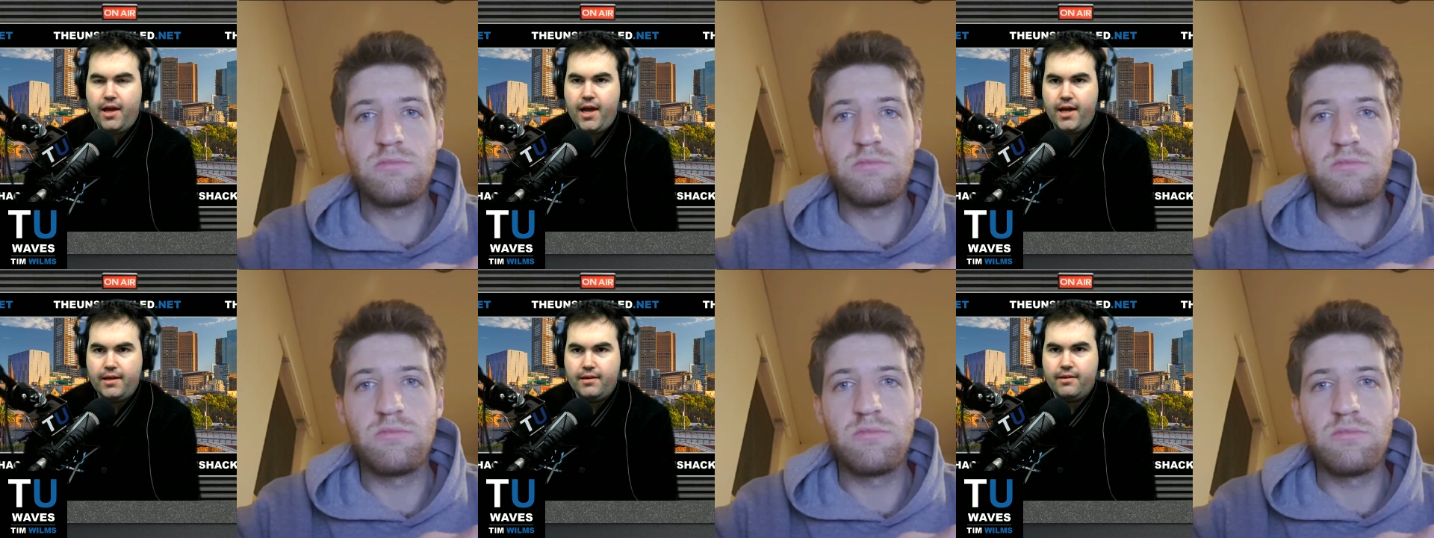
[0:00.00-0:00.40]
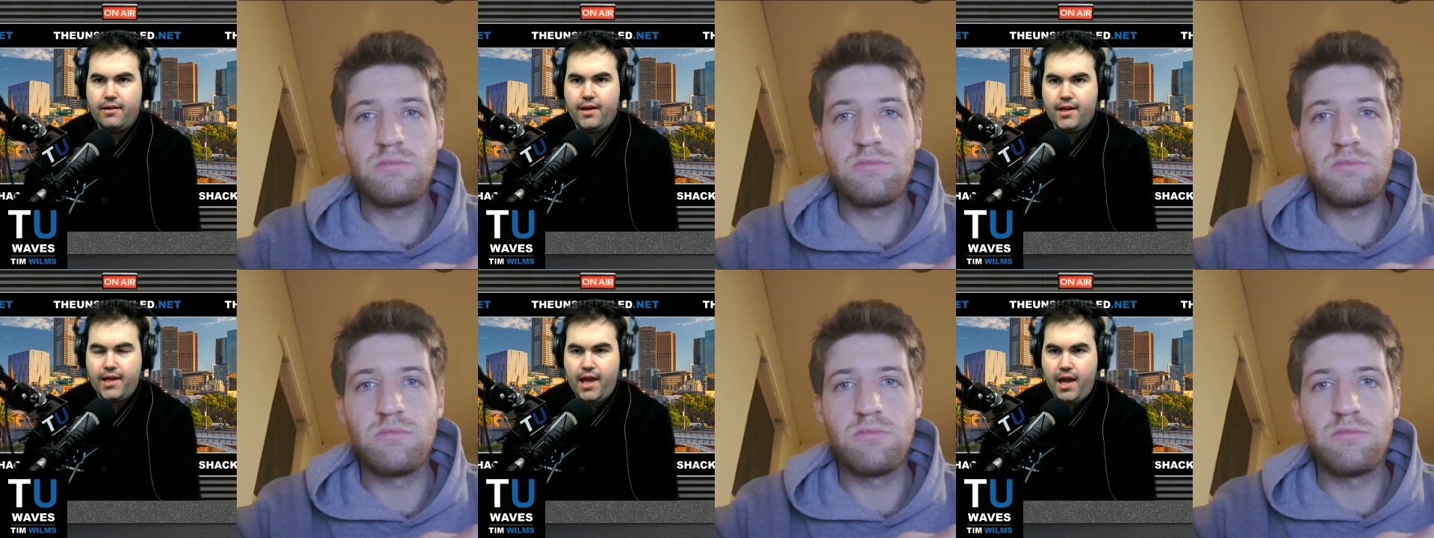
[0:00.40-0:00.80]
Speaker 1: uh,
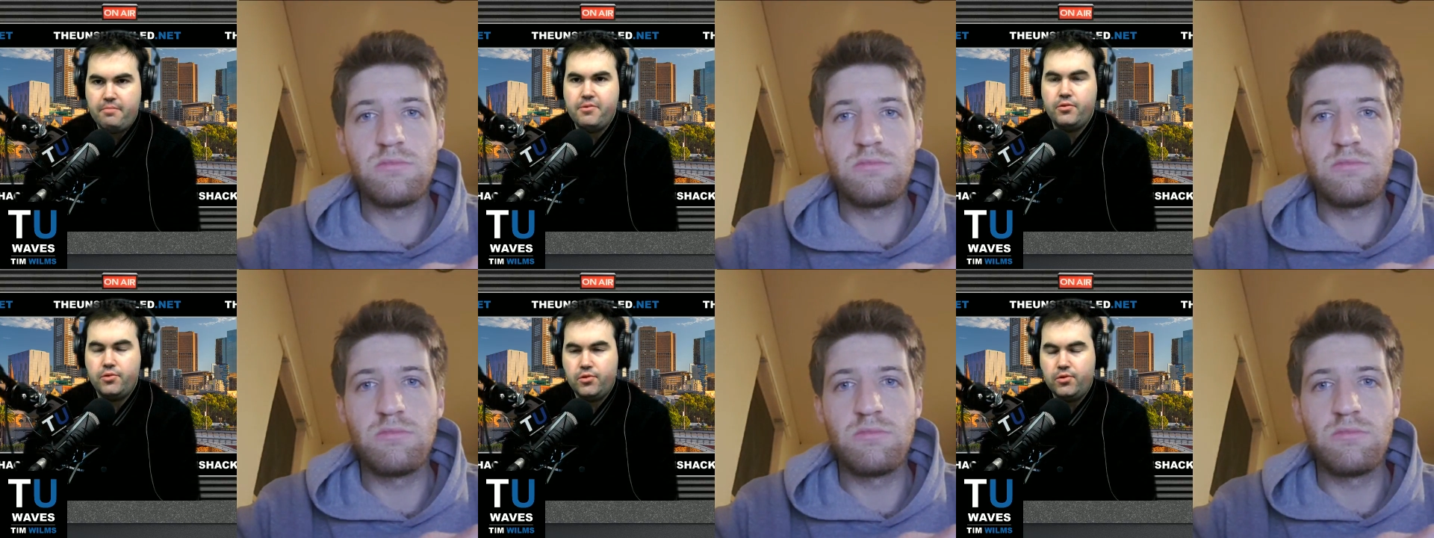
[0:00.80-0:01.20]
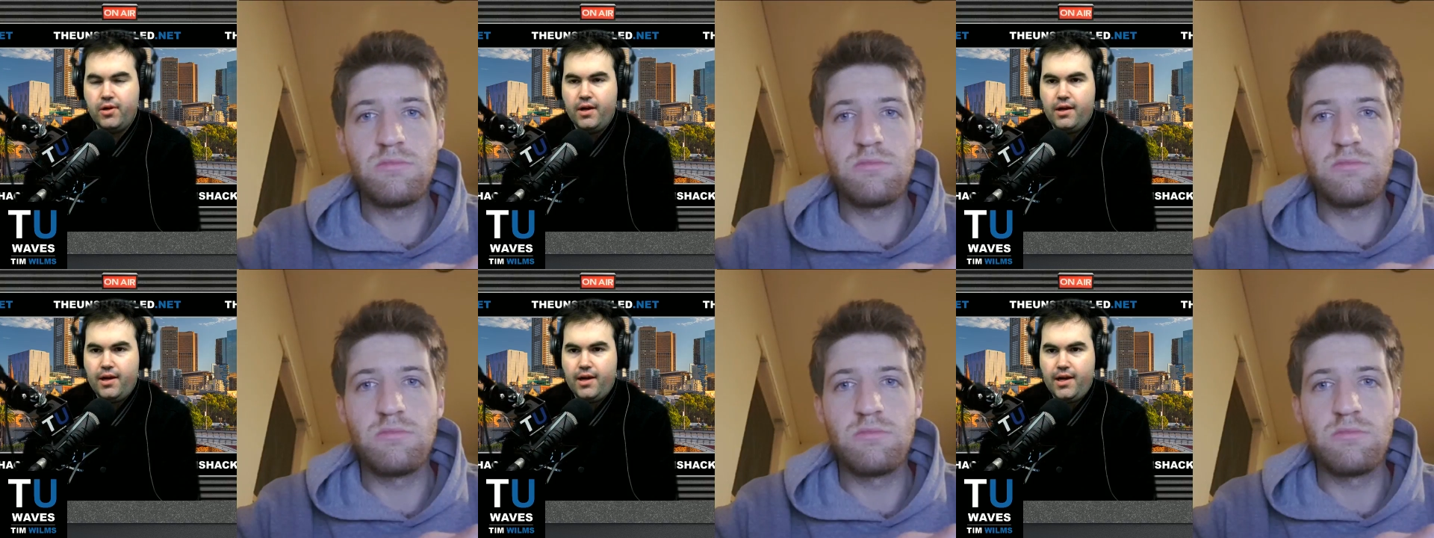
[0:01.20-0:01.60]
capital
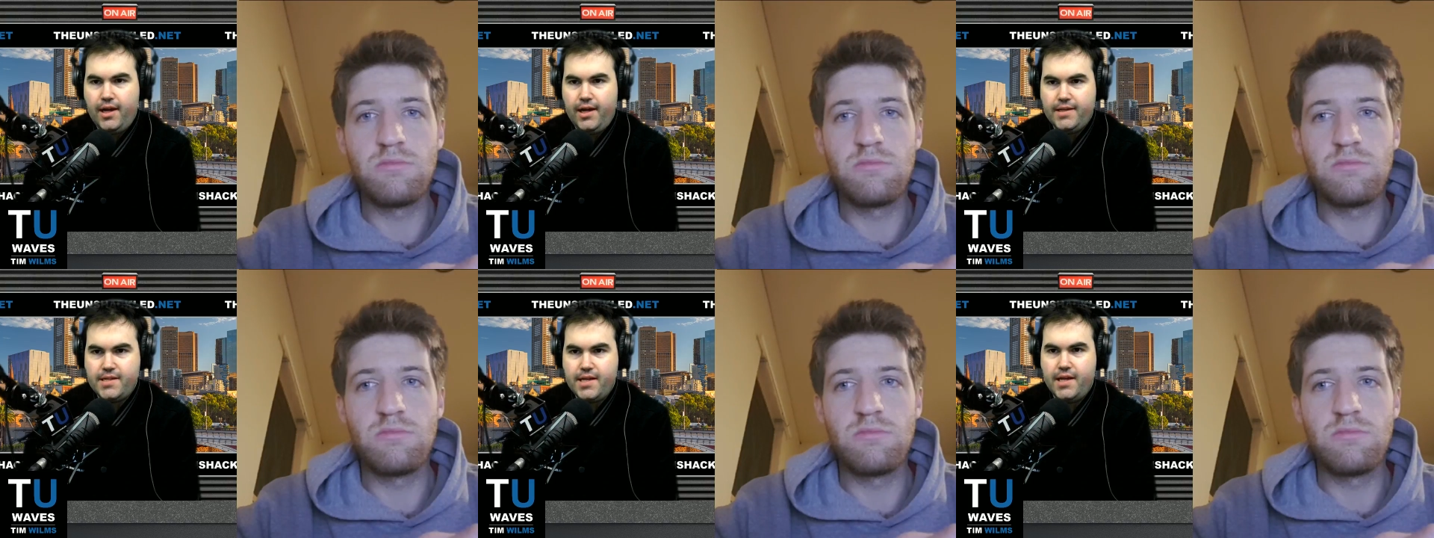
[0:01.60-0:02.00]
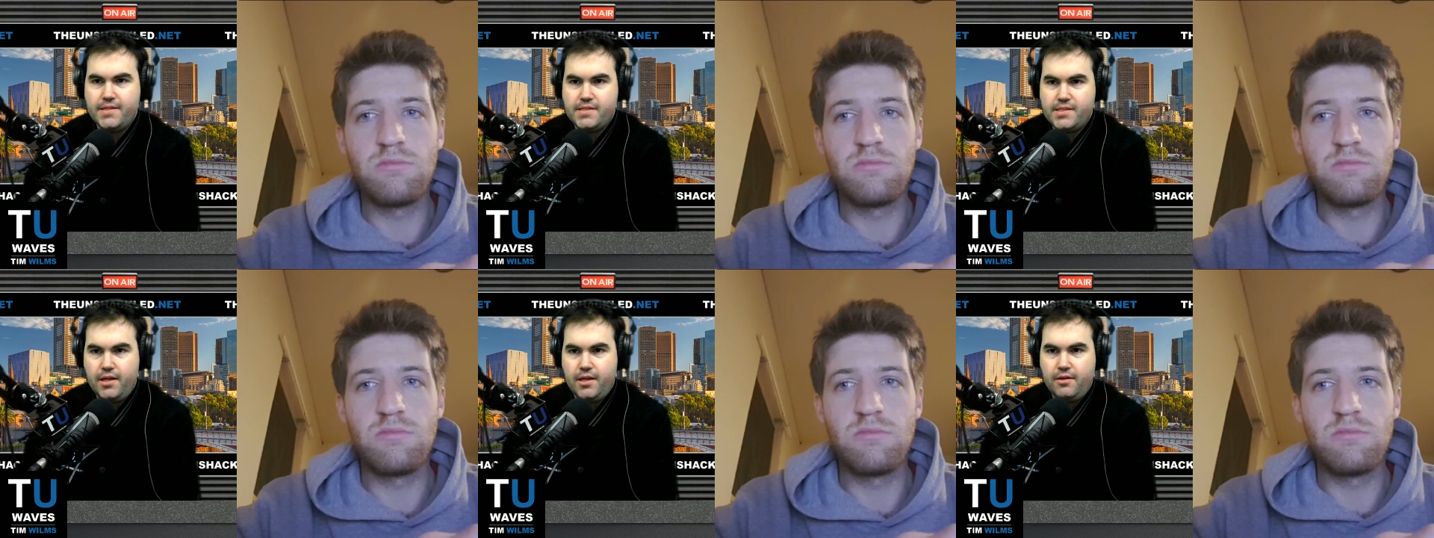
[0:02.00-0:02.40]
uh,
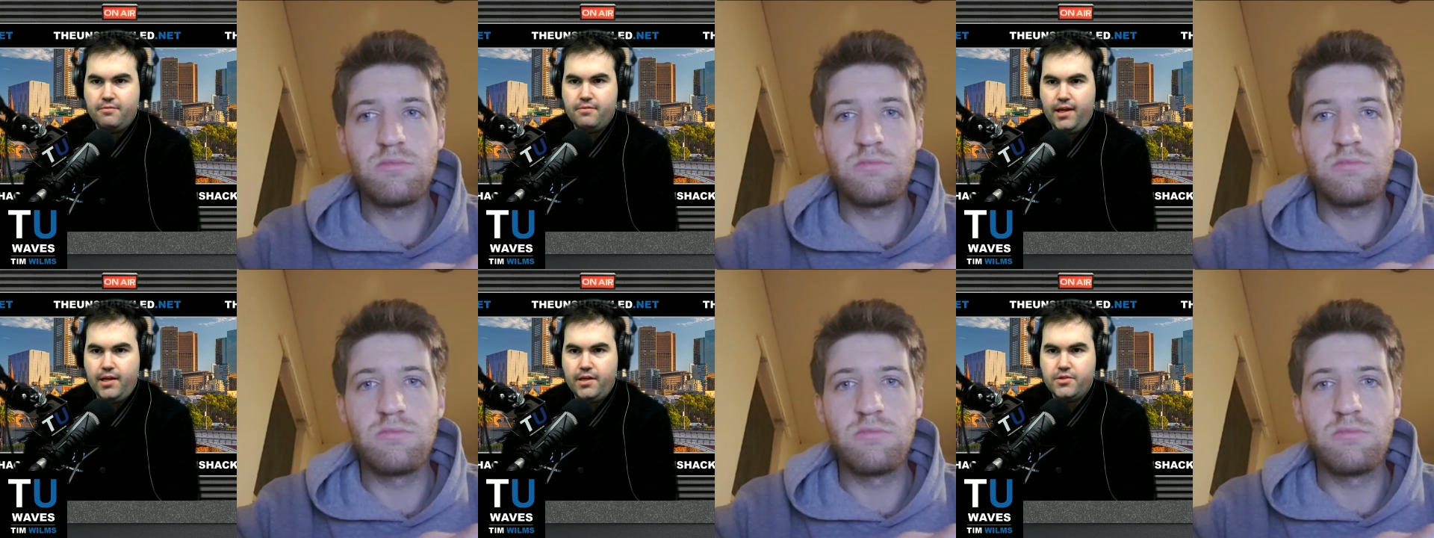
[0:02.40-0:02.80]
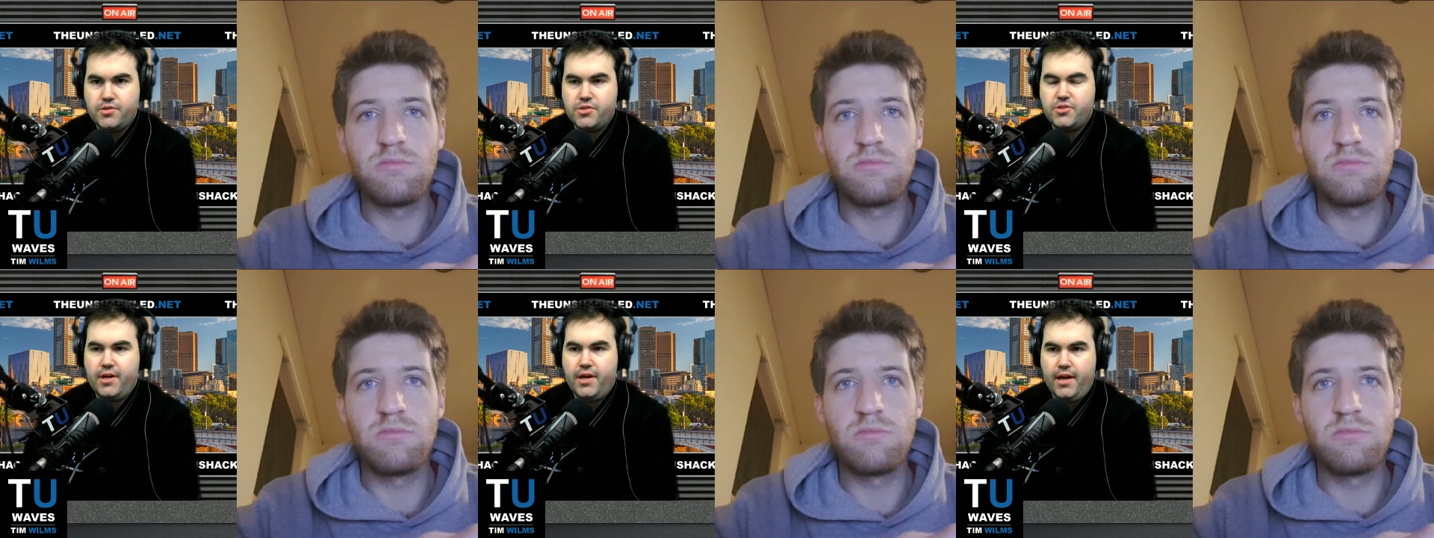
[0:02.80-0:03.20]
intensive
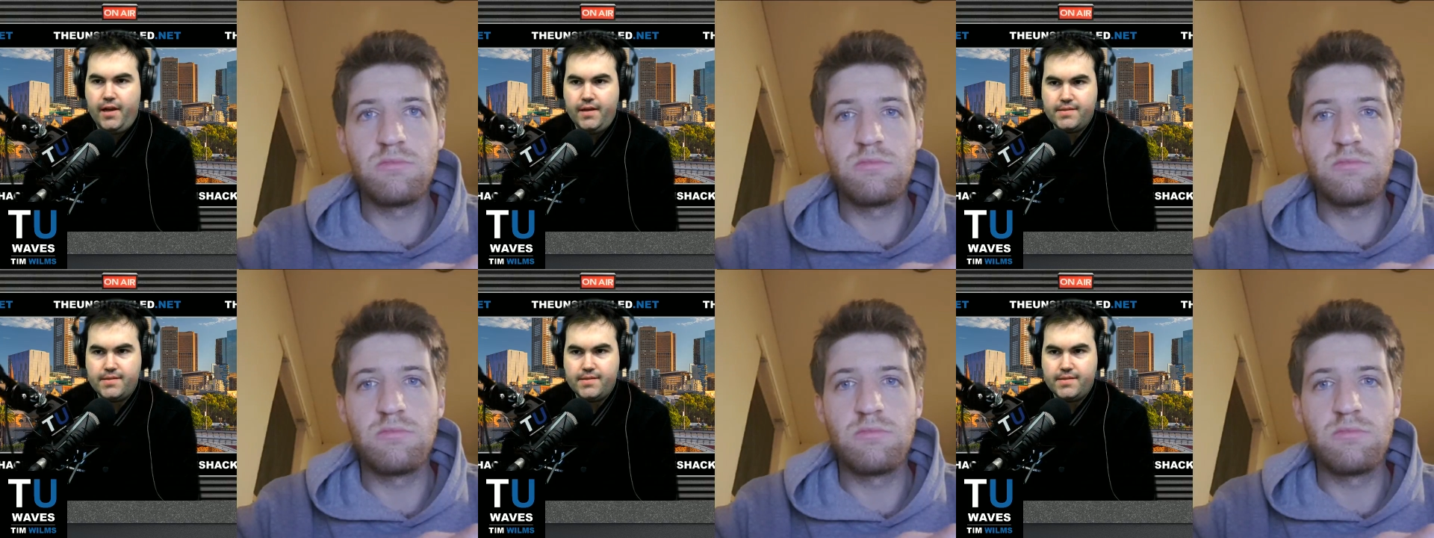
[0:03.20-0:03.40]
industries.